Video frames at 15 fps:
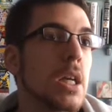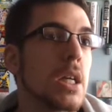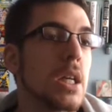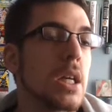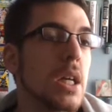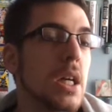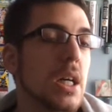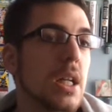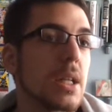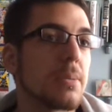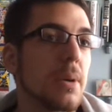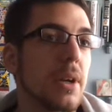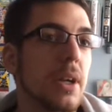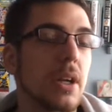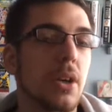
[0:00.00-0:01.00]
yeah, that's
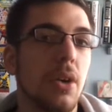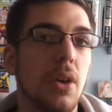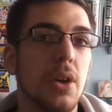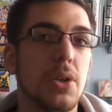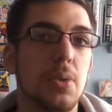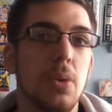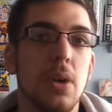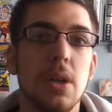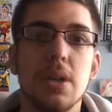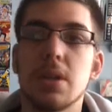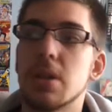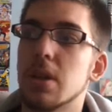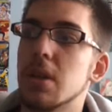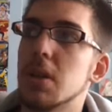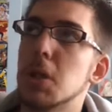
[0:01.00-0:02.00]
about it college
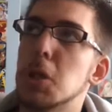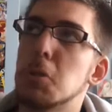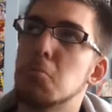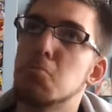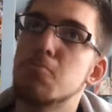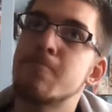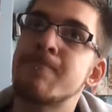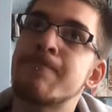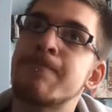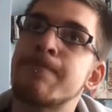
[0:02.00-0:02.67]
wise. Don't